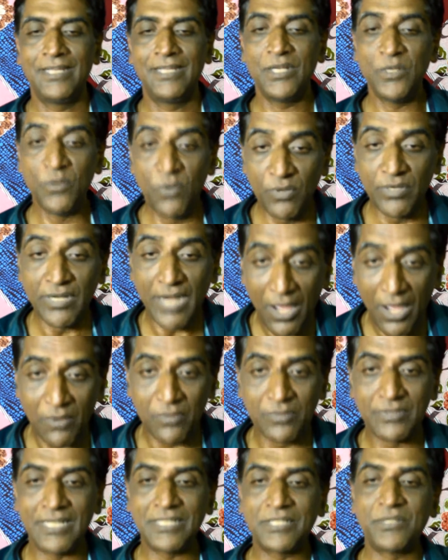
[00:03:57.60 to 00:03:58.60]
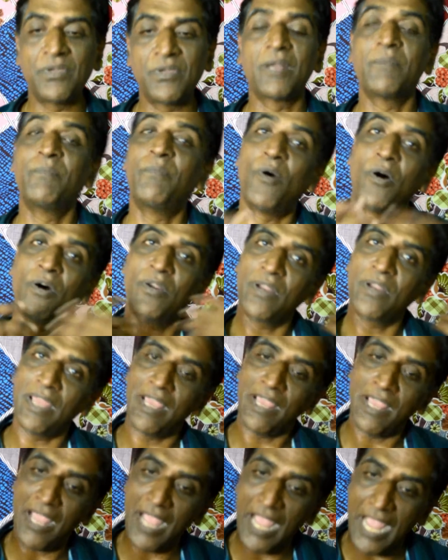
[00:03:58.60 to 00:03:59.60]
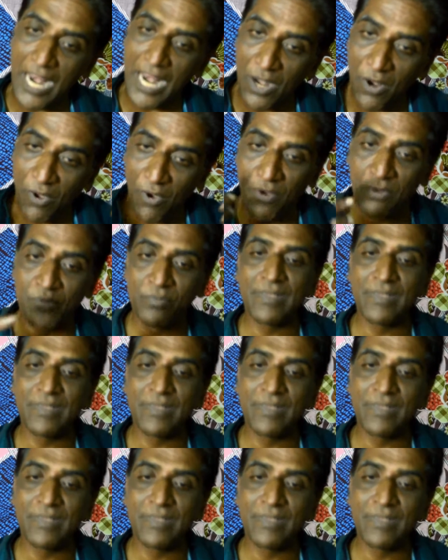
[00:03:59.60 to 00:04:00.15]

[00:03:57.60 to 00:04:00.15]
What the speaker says: Know now that you are born along